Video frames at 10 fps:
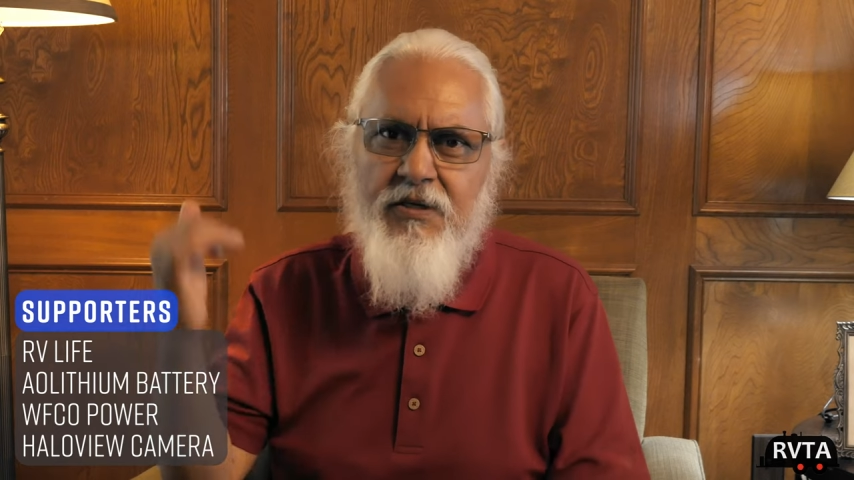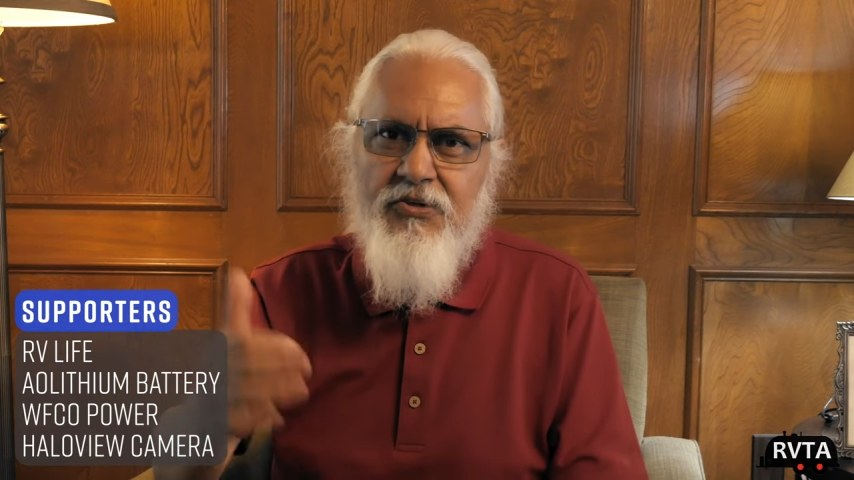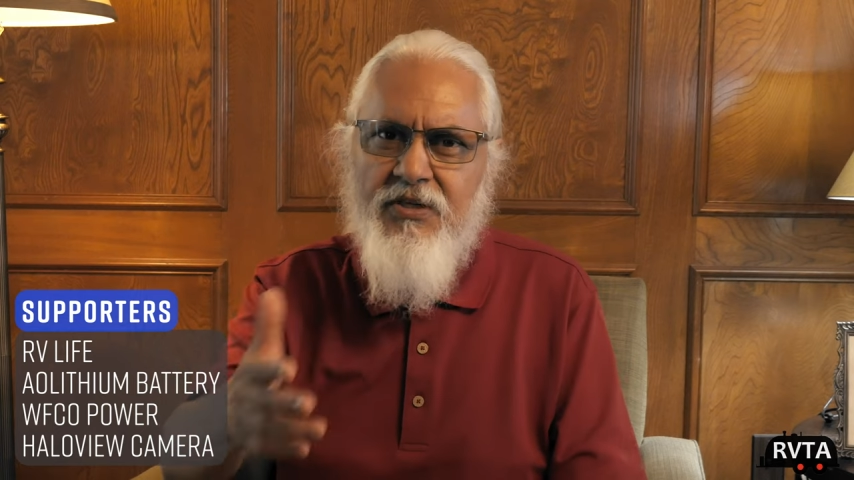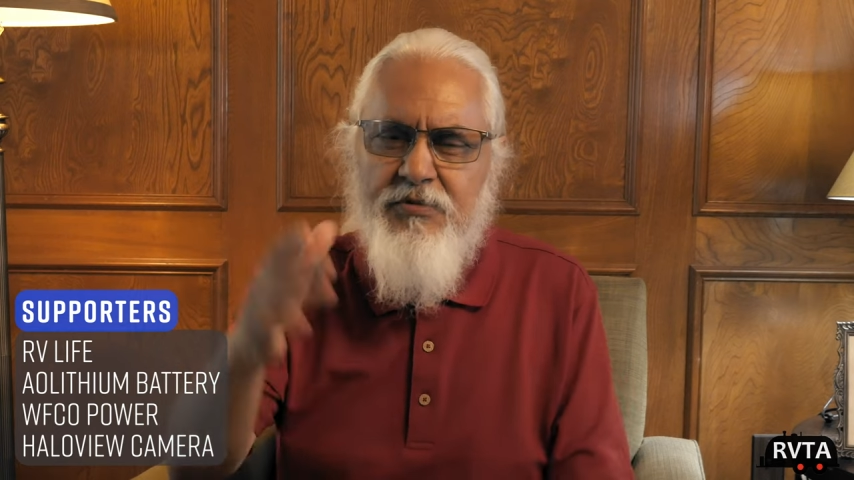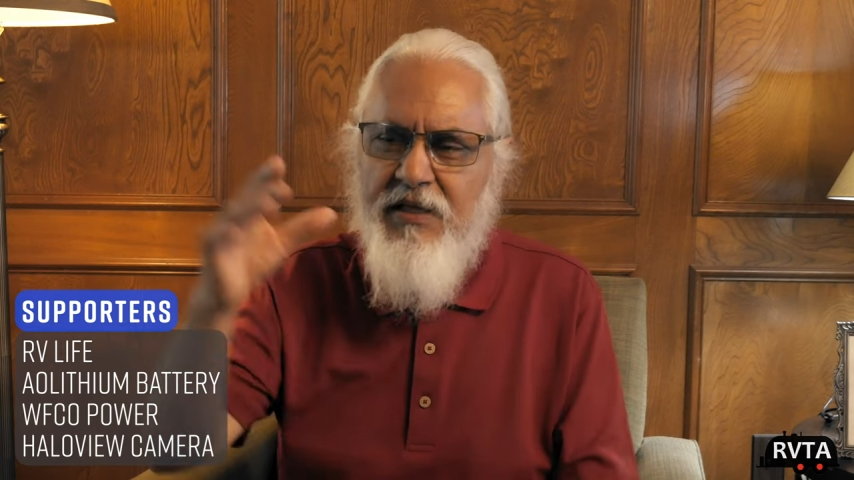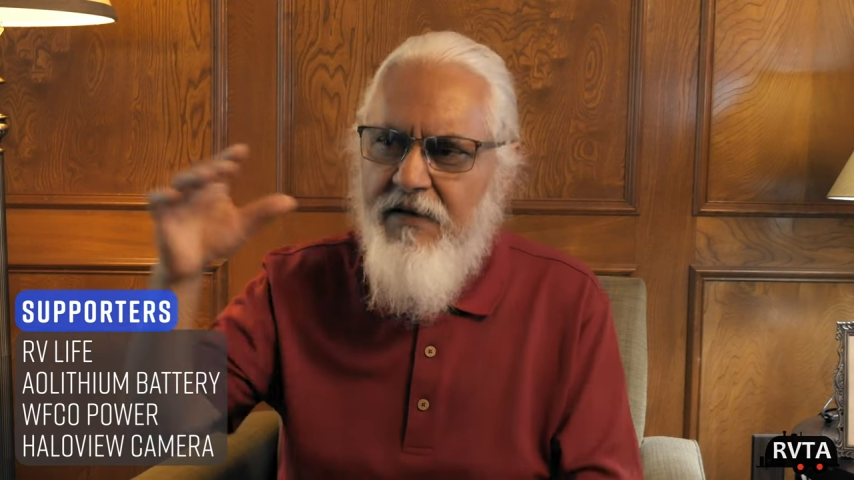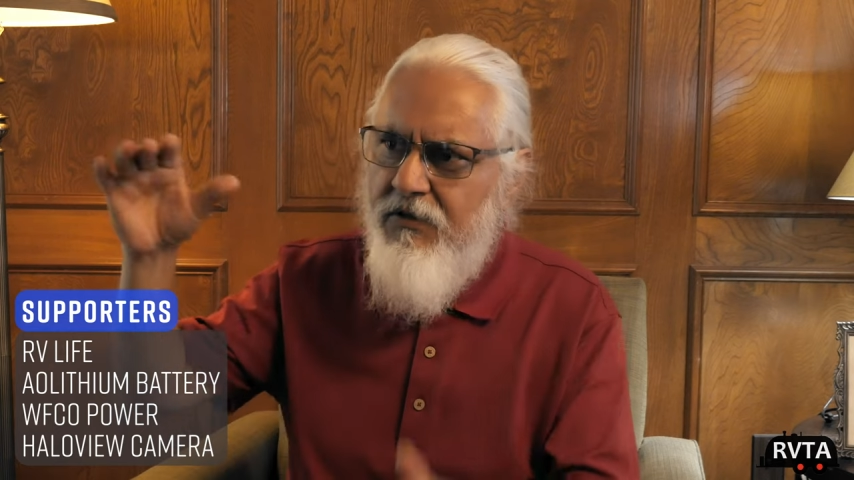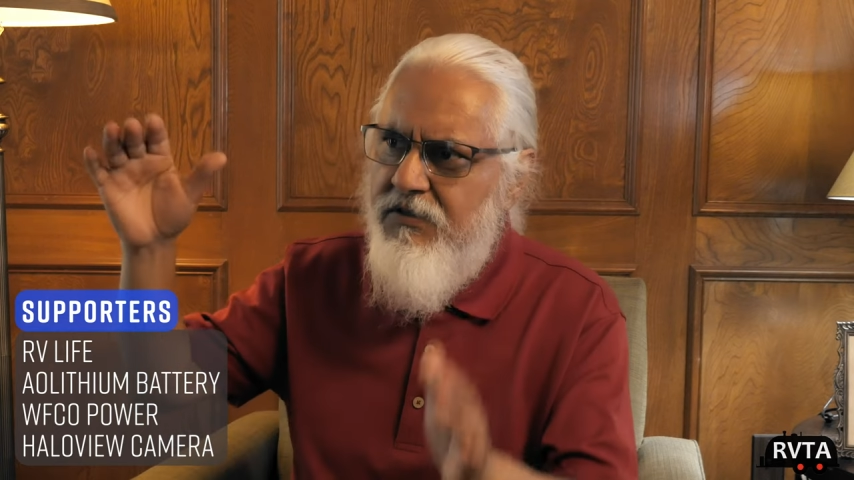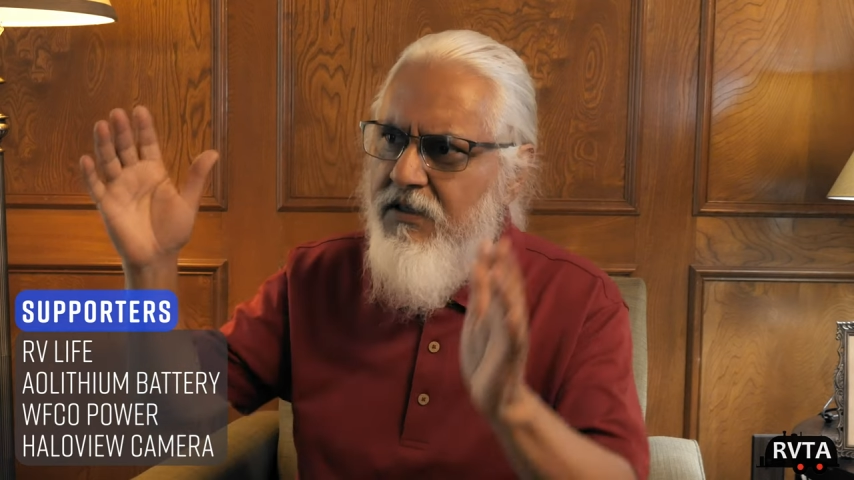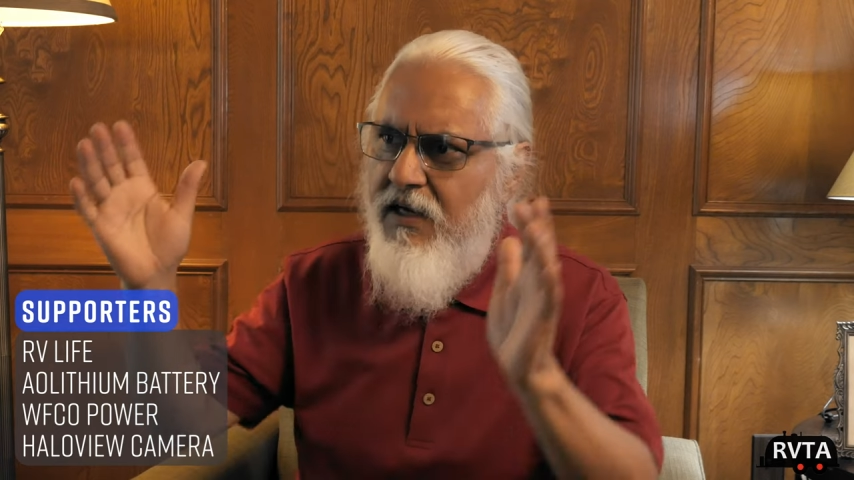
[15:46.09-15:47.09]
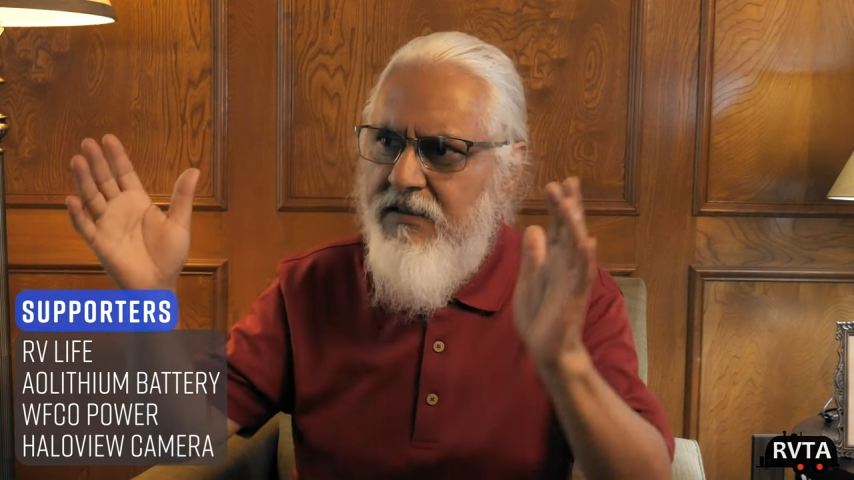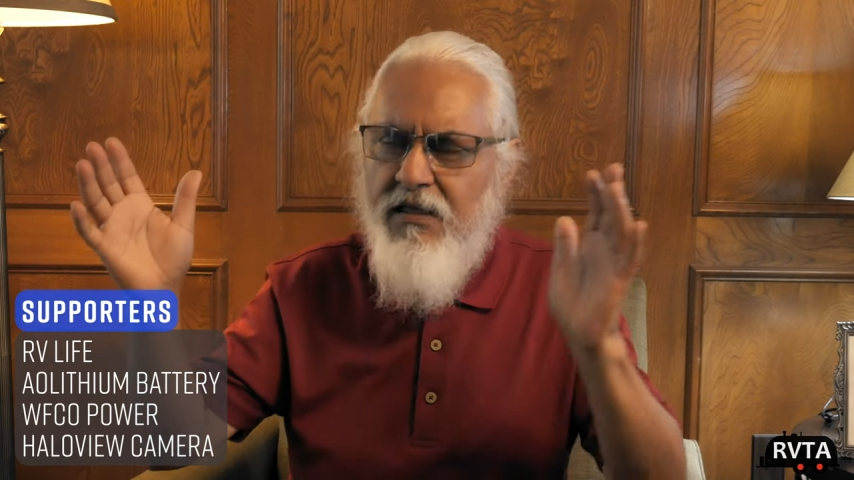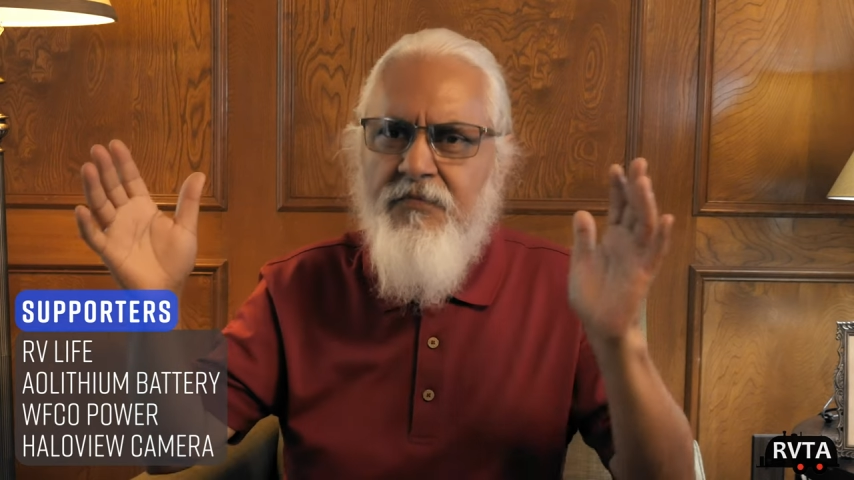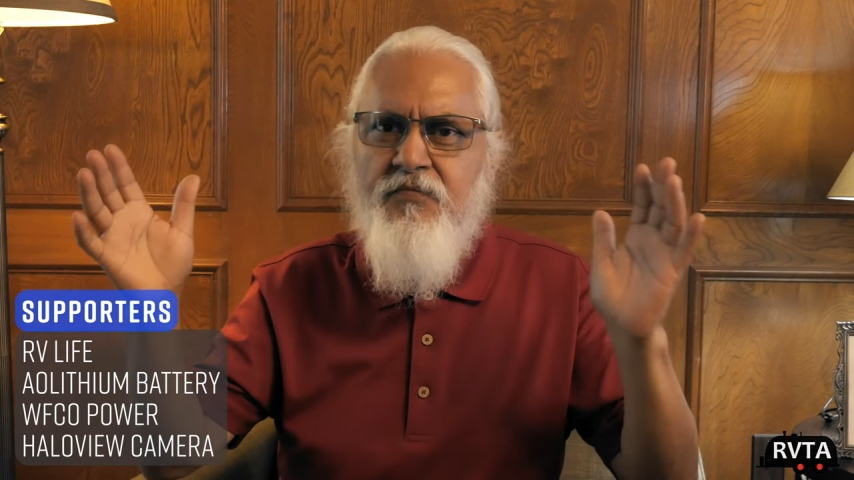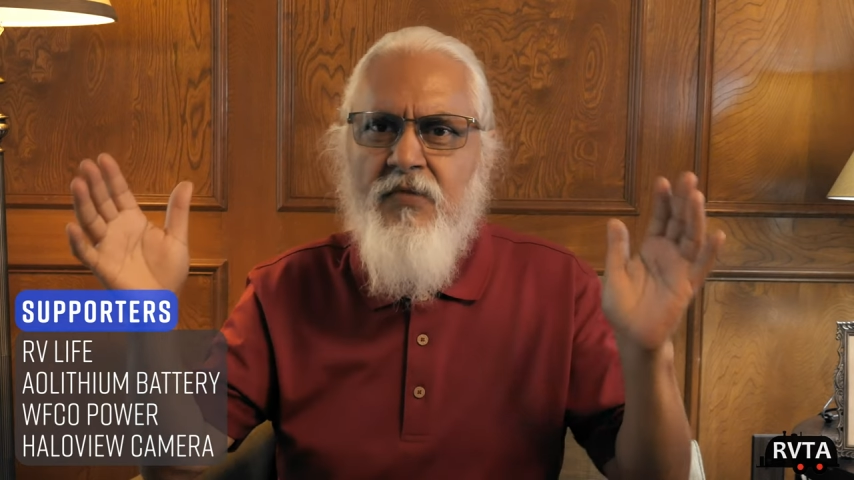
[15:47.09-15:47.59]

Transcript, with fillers: dealerships, they have little signs say,